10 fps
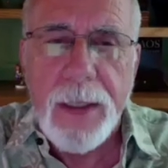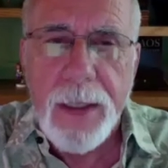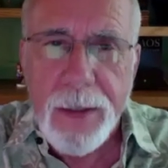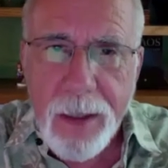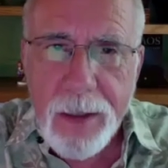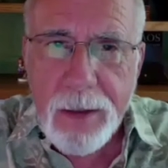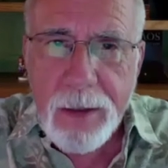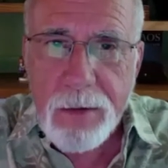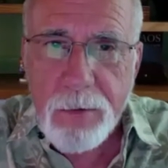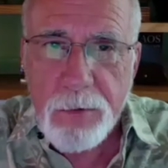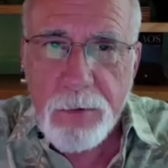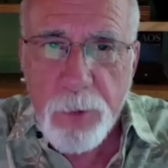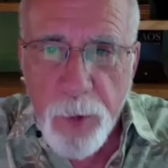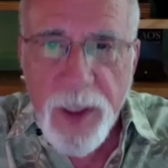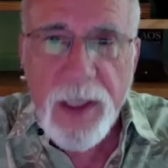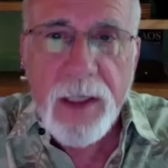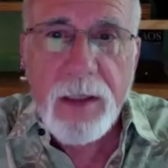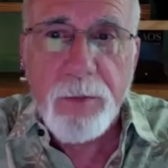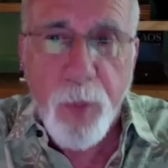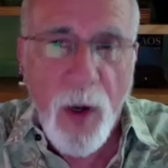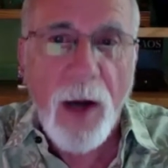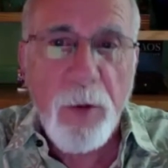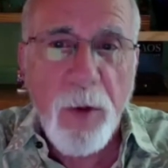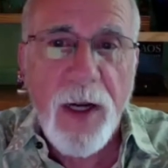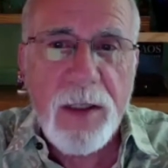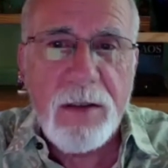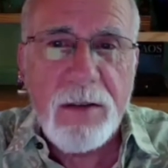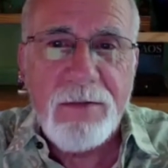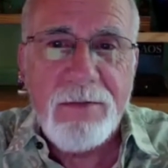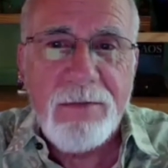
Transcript: Is this really progress?